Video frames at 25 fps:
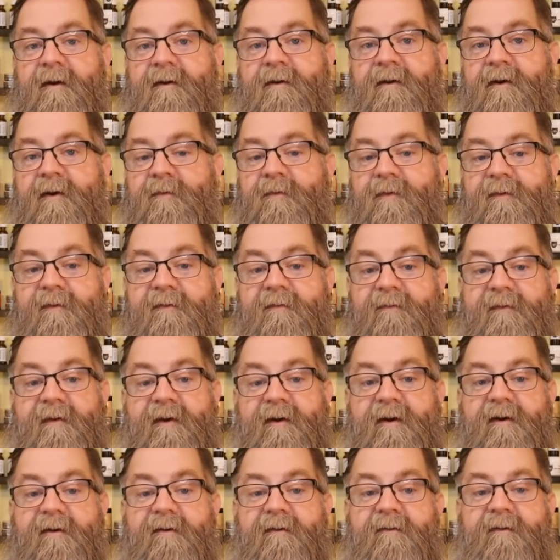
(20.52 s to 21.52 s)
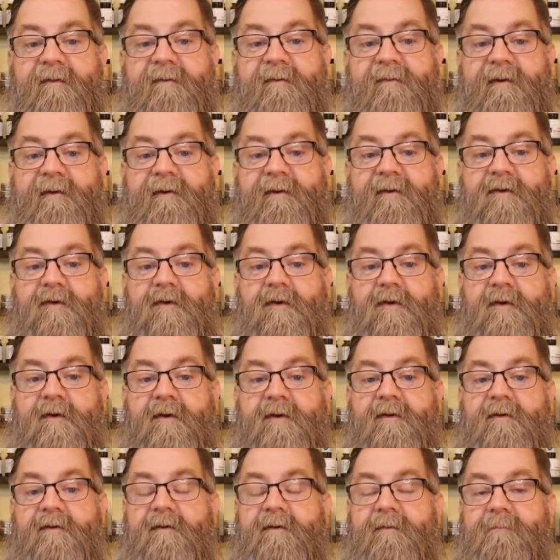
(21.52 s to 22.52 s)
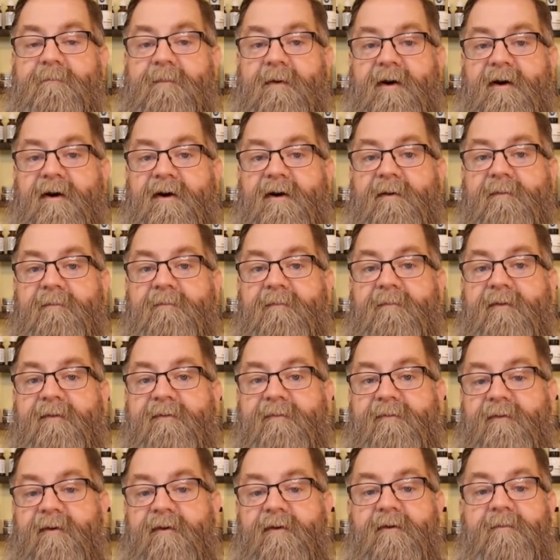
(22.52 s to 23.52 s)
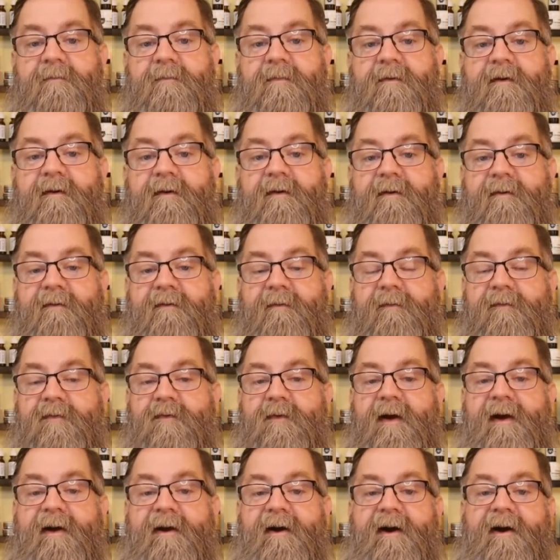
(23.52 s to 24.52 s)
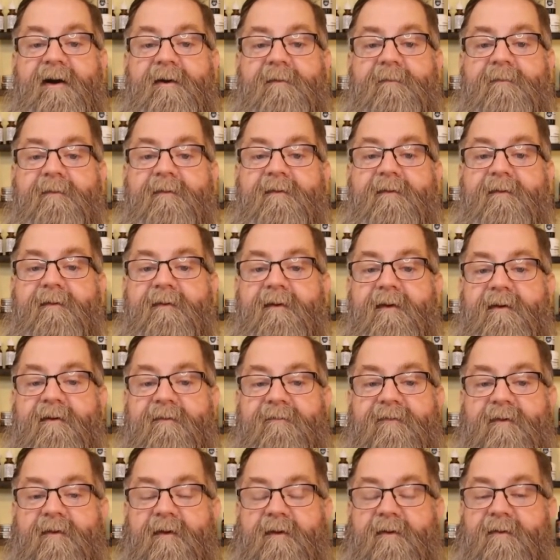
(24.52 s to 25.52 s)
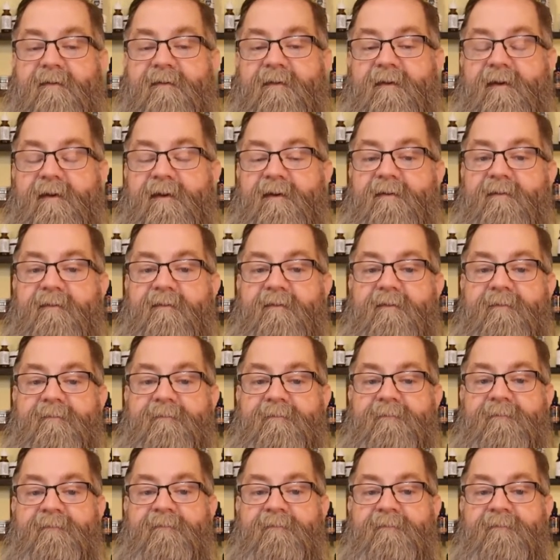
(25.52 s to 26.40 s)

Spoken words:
Now what they sell oil, balm, soap, some swag items, and a few other things.